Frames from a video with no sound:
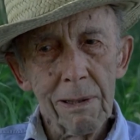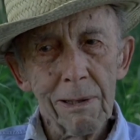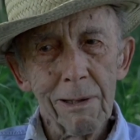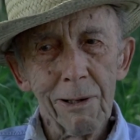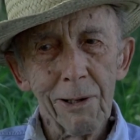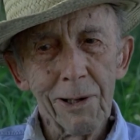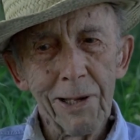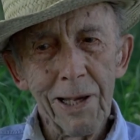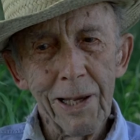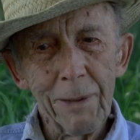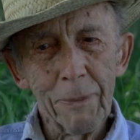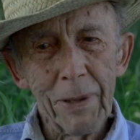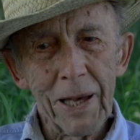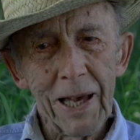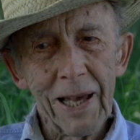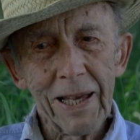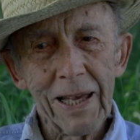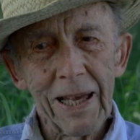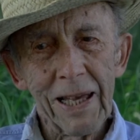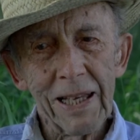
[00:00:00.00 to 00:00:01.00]
looking
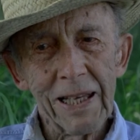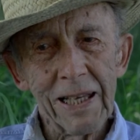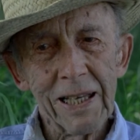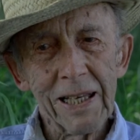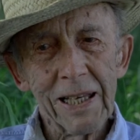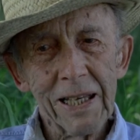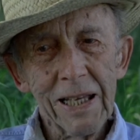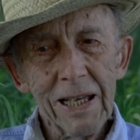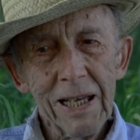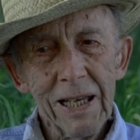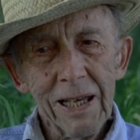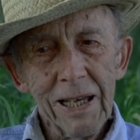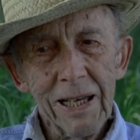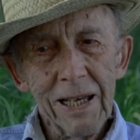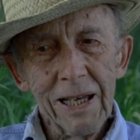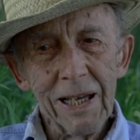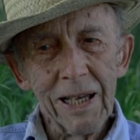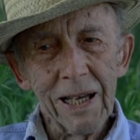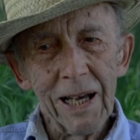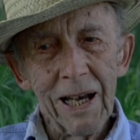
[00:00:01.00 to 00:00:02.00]
back at it,
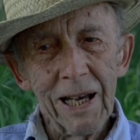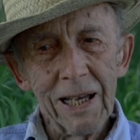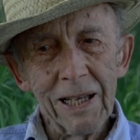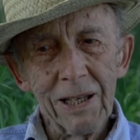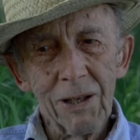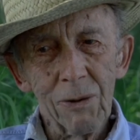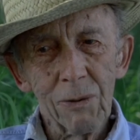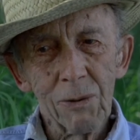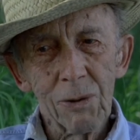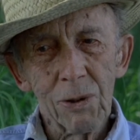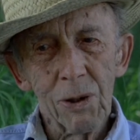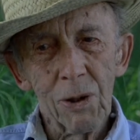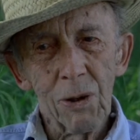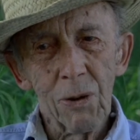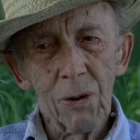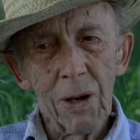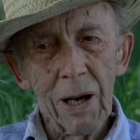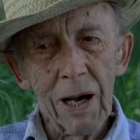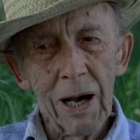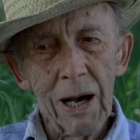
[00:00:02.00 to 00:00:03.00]
I don't
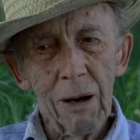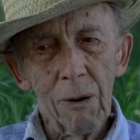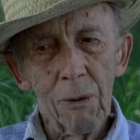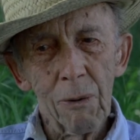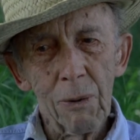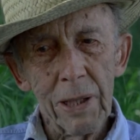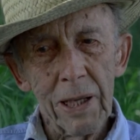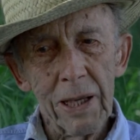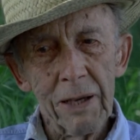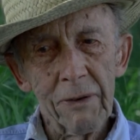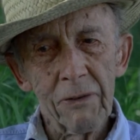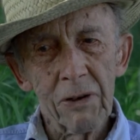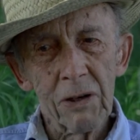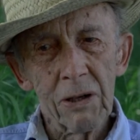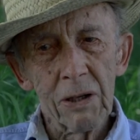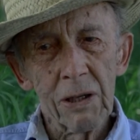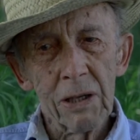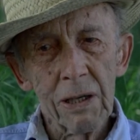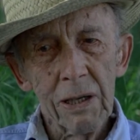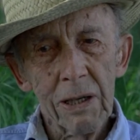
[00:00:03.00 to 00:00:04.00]
know how we
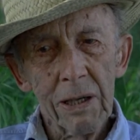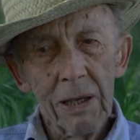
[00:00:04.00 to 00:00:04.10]
ever